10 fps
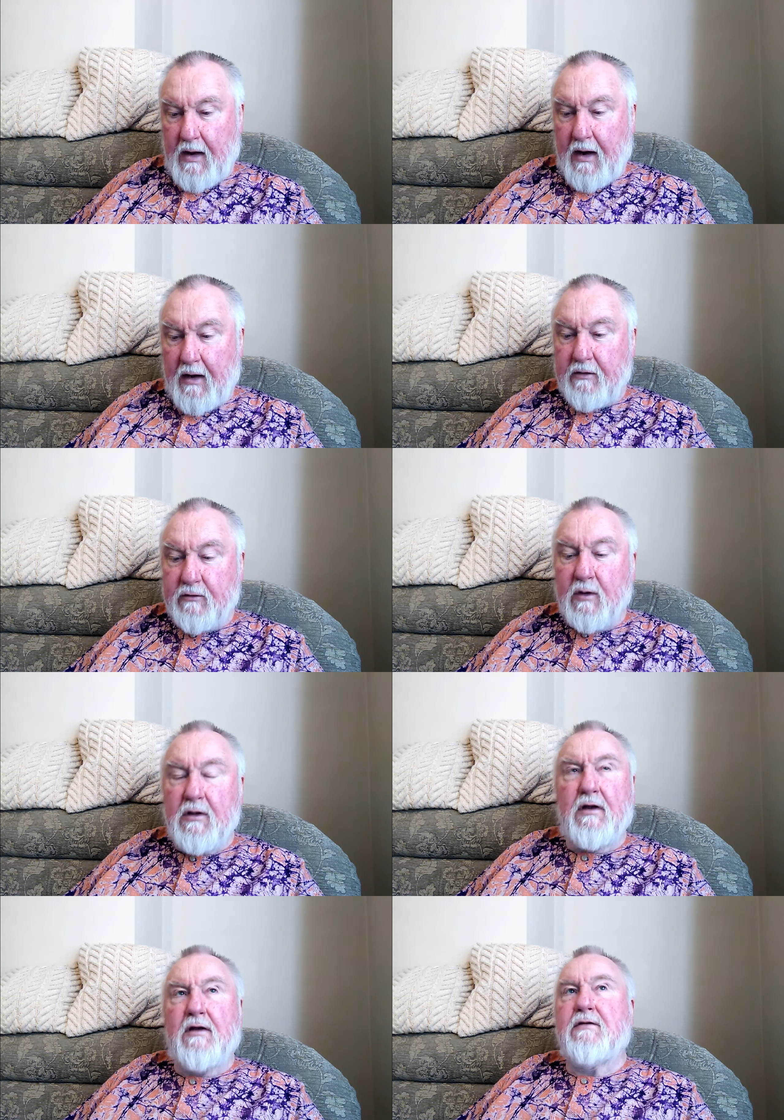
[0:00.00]
And there's
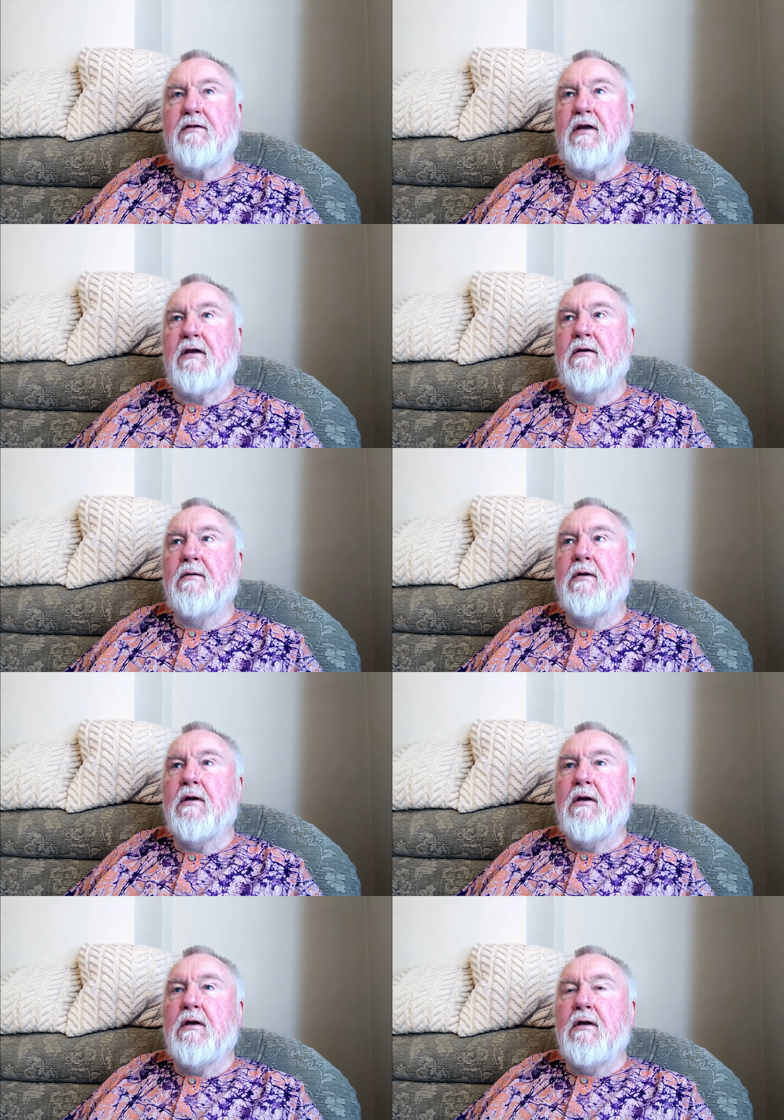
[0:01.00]
one last thing.
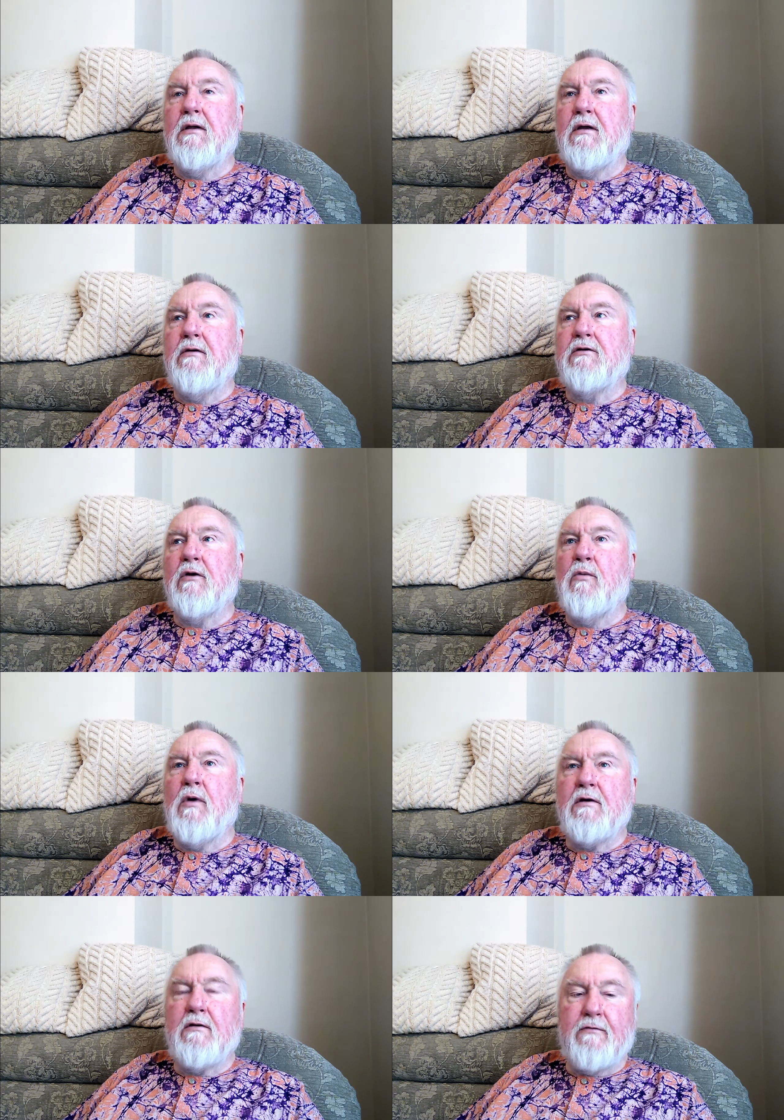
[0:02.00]
There is a
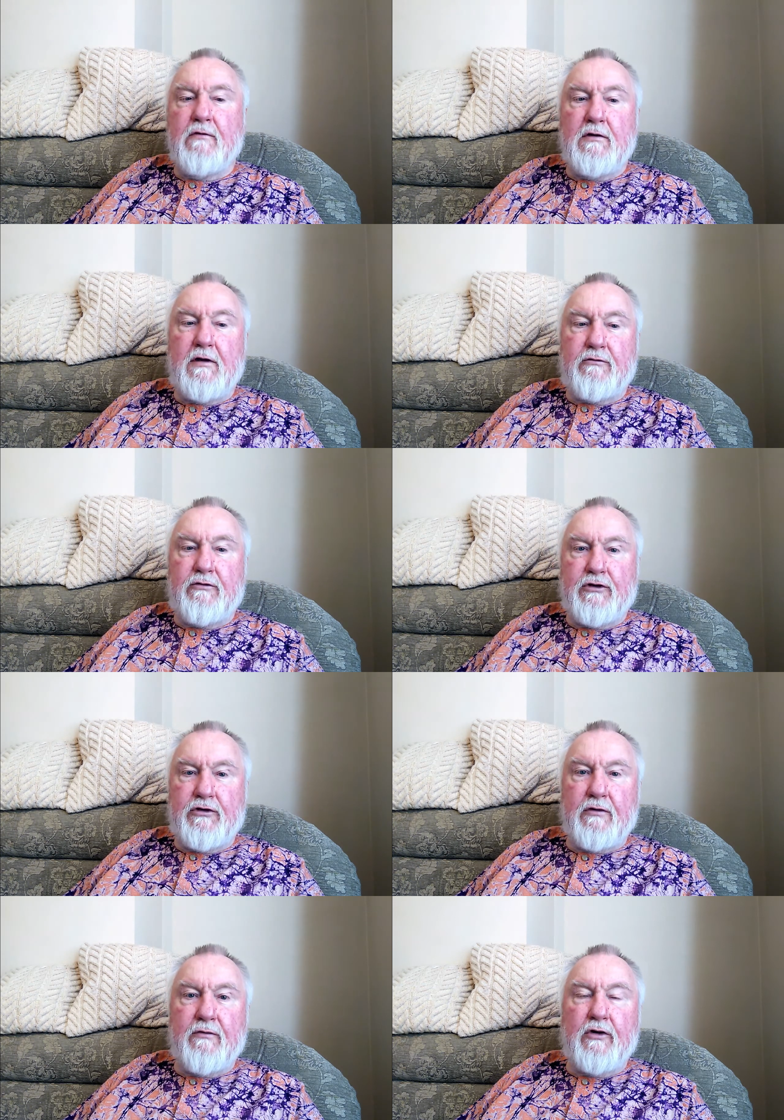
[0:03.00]
wonderful
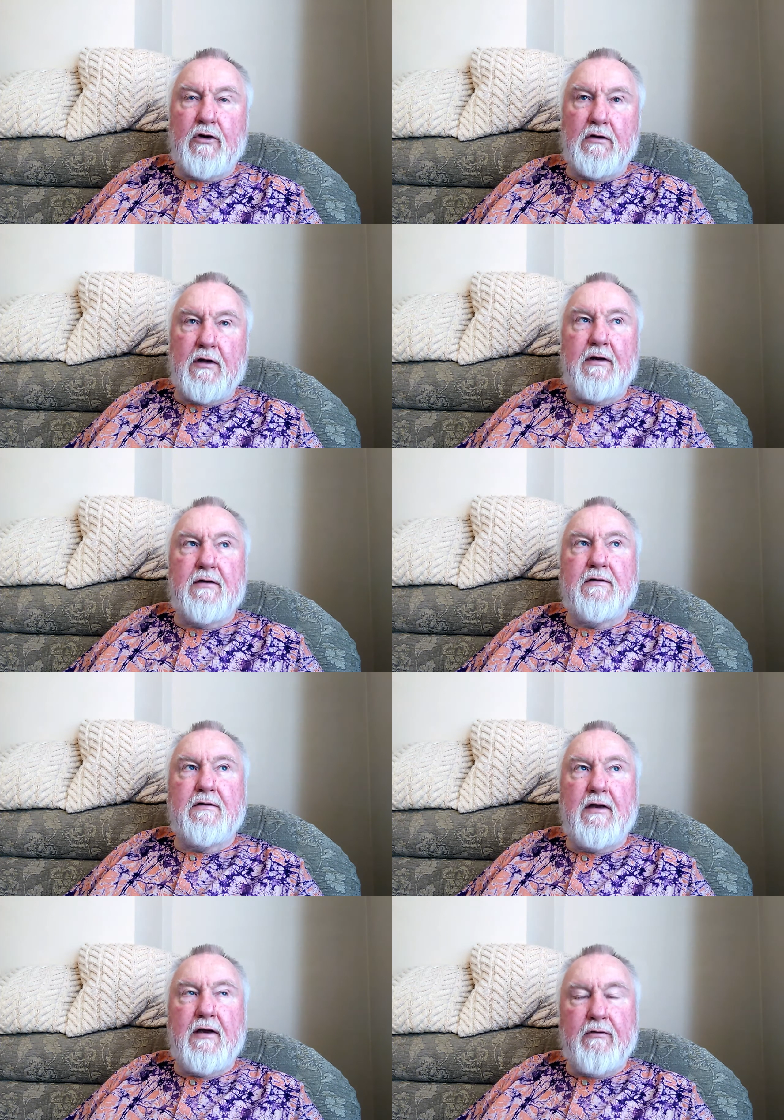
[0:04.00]
literature of
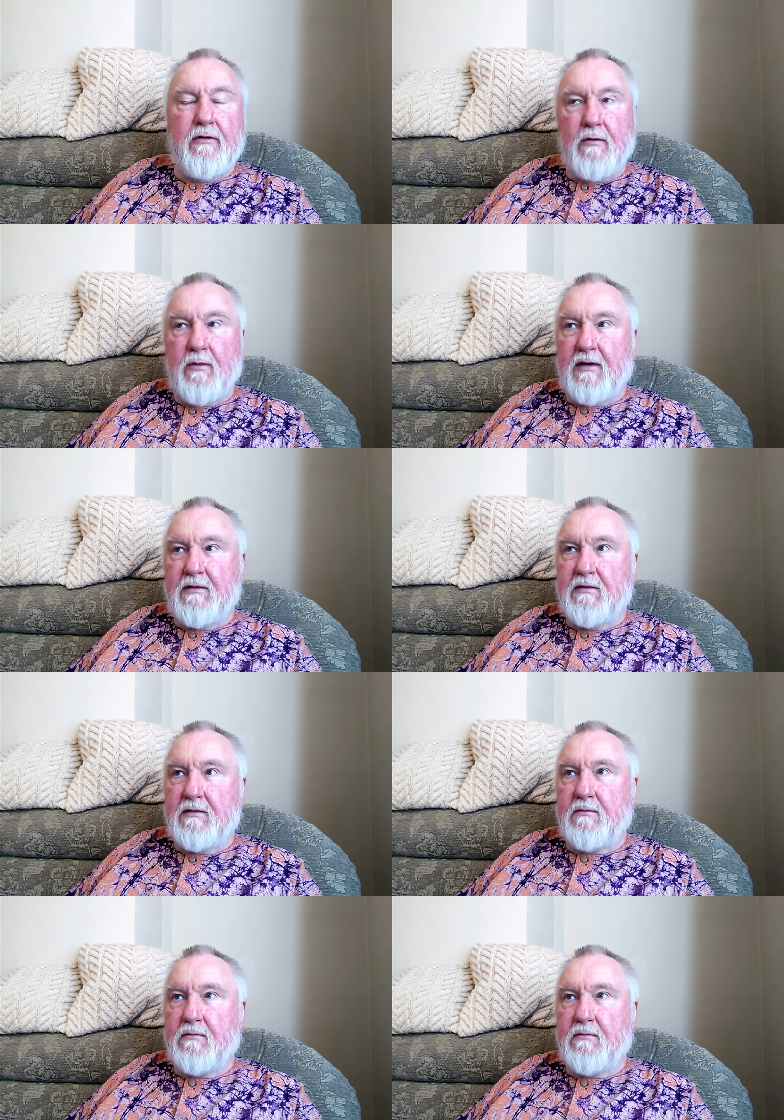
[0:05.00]
godliness here in the West.